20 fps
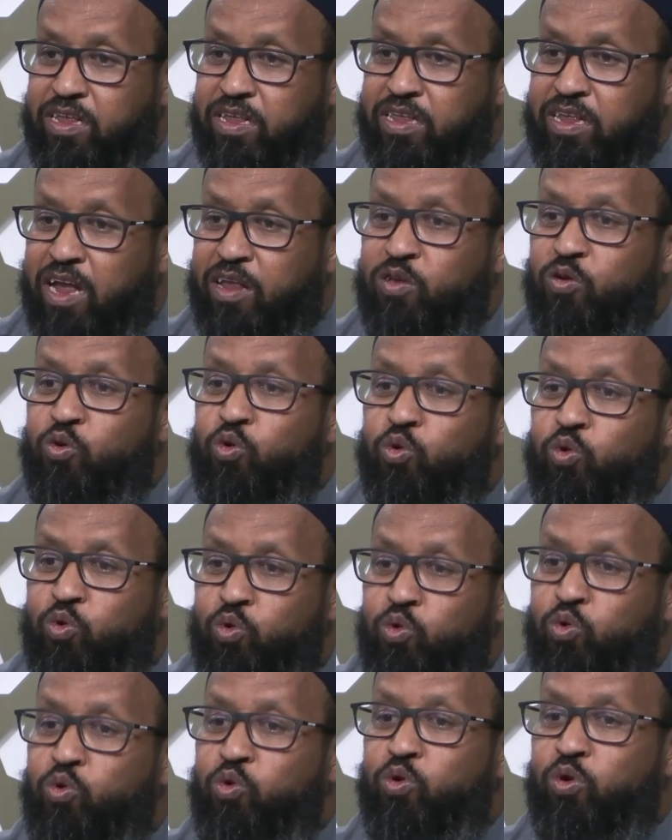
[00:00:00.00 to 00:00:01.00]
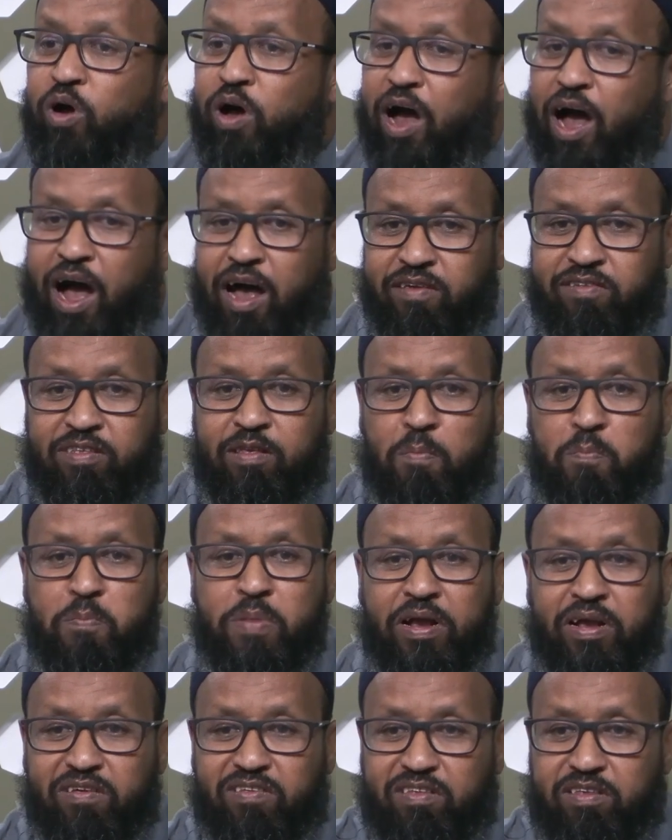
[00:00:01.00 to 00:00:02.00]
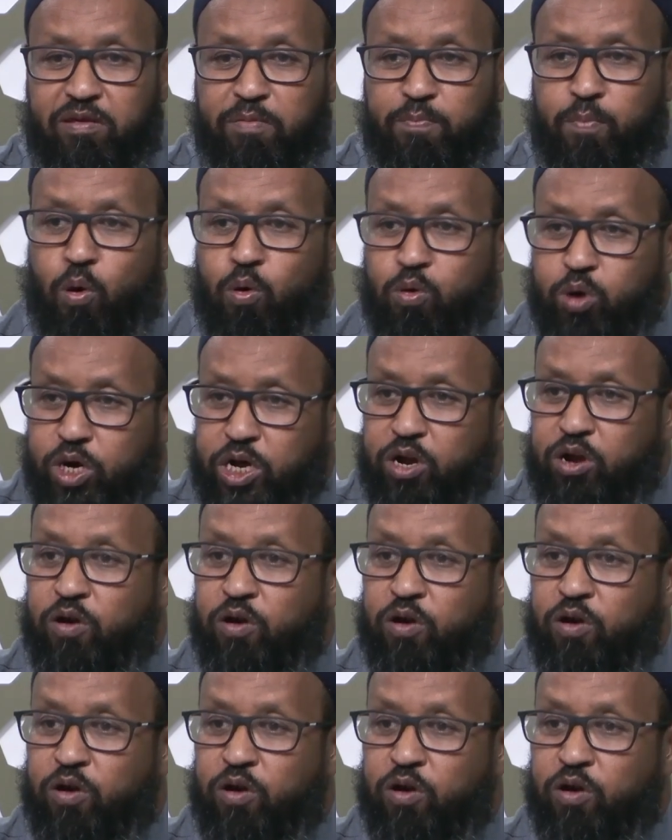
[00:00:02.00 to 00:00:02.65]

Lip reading: that who has the biggest portion